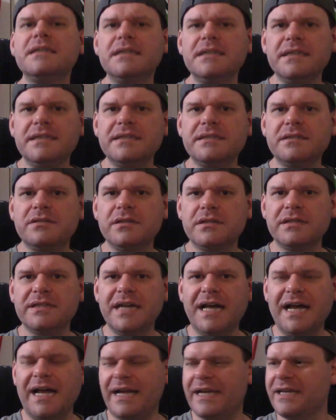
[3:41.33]
he's a good
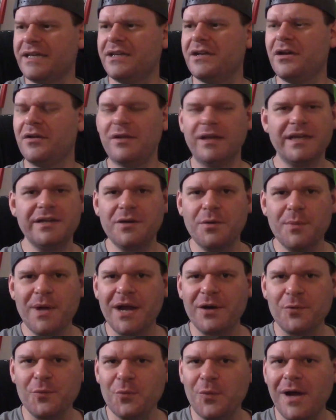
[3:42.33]
guy. Like, no
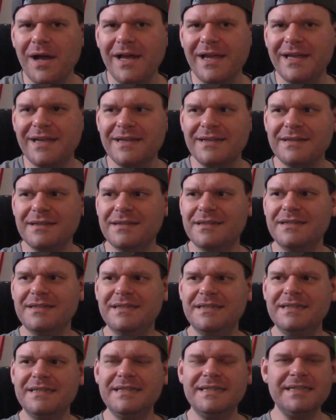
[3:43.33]
matter what,
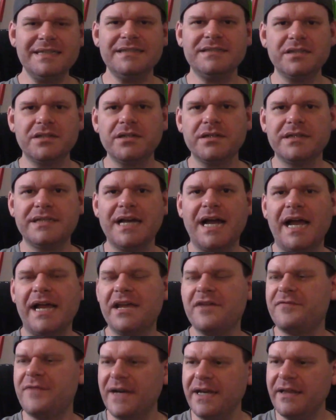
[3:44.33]
he's a good guy.
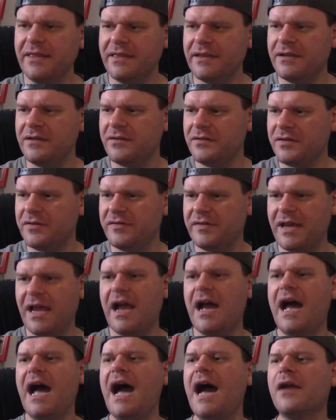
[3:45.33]
If anything, you can say,
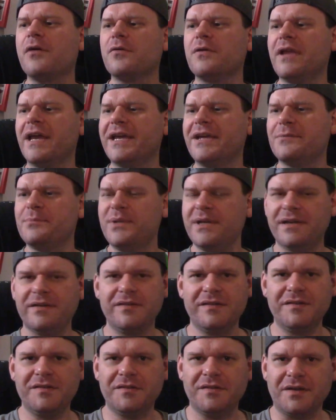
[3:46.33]
I don't like him because
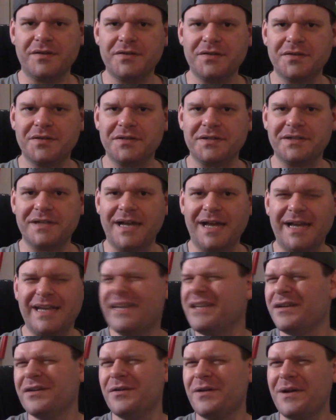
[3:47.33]
he's such a good guy.
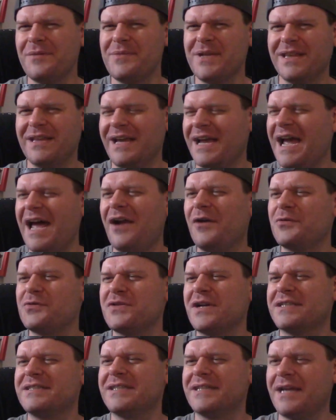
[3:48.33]
You know what I mean? Like, I don't
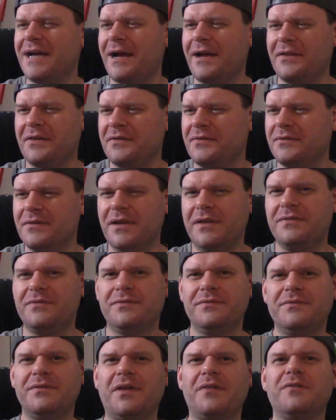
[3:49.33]
trust a guy
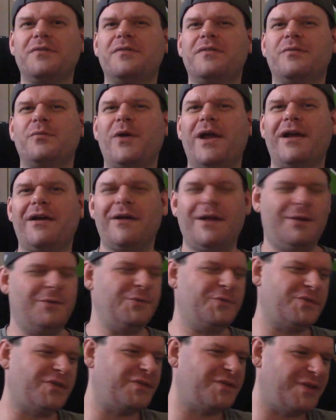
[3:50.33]
that doesn't swear. I
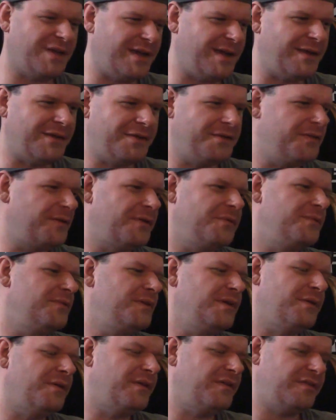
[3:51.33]
don't trust a guy that doesn't,
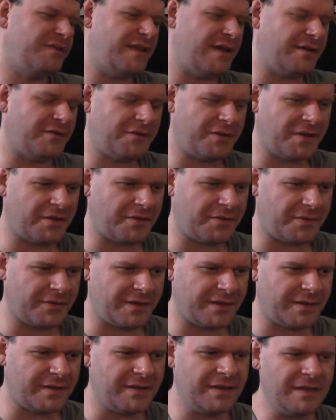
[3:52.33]
this, that, or the other
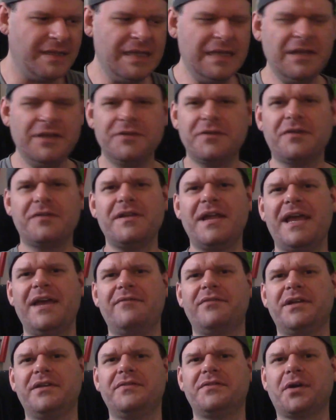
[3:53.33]
thing, that doesn't have
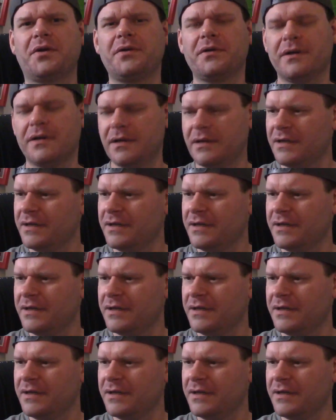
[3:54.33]
any dirt.